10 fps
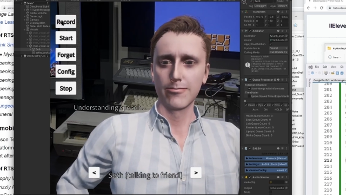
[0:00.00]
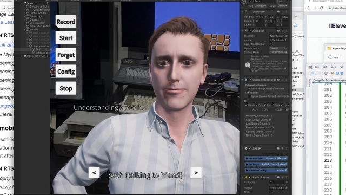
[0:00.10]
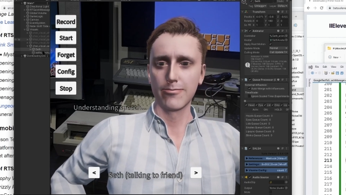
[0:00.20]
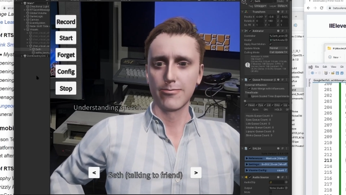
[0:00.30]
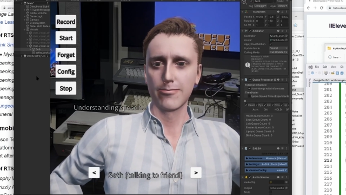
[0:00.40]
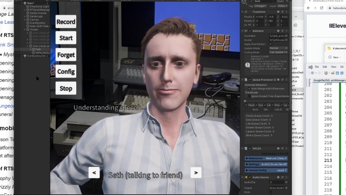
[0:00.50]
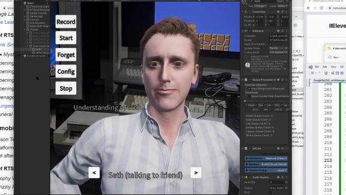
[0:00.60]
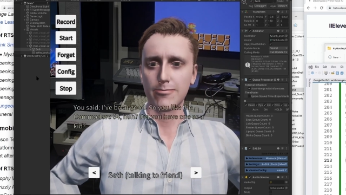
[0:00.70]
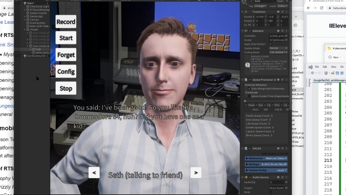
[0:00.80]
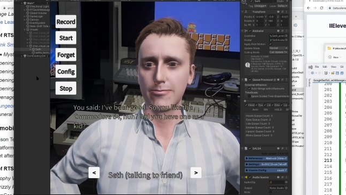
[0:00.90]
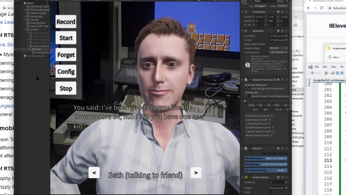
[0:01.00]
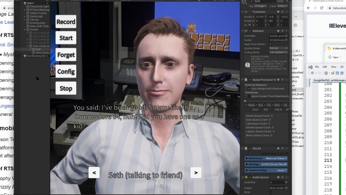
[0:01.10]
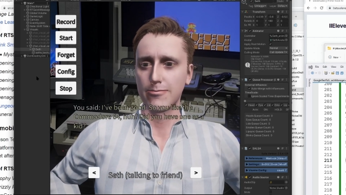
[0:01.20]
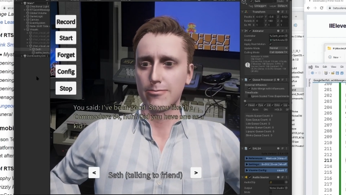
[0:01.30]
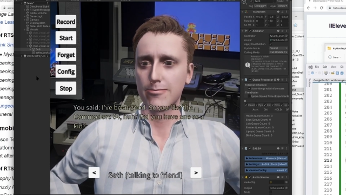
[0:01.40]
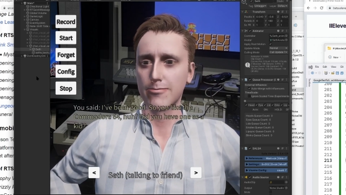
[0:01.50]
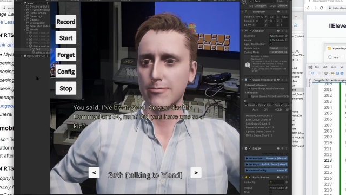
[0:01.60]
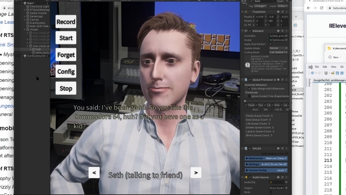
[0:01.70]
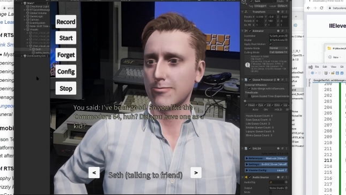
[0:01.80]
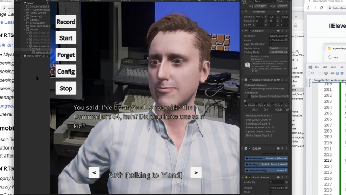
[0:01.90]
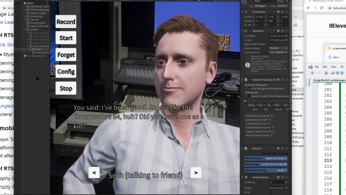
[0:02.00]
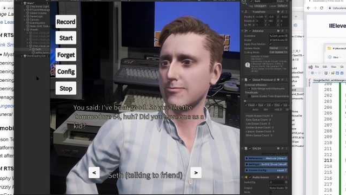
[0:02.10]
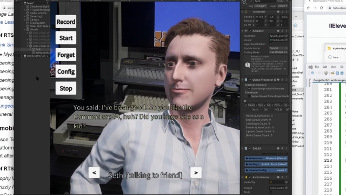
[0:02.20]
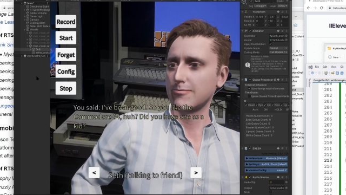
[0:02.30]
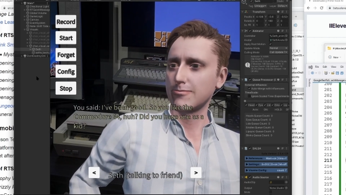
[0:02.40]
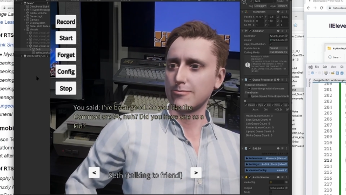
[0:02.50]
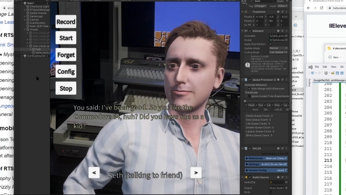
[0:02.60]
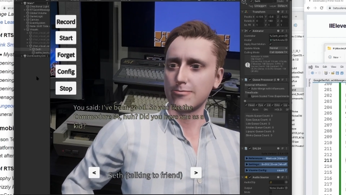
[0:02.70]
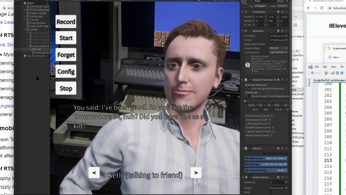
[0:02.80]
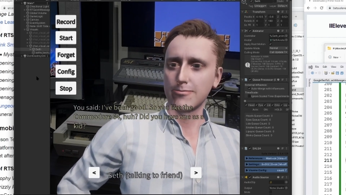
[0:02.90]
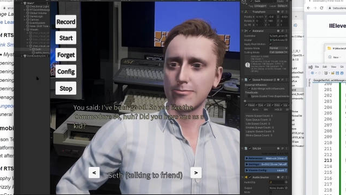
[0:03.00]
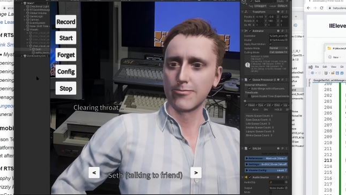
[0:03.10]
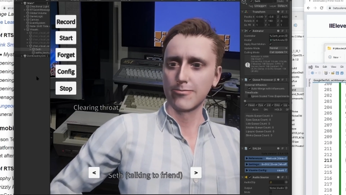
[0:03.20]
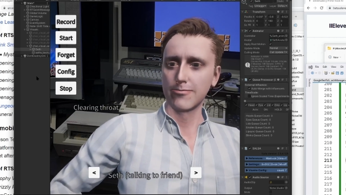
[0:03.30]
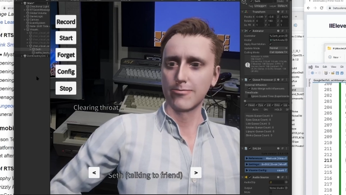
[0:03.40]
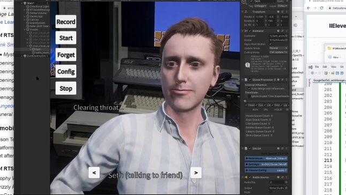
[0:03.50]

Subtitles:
No one is speaking in this clip.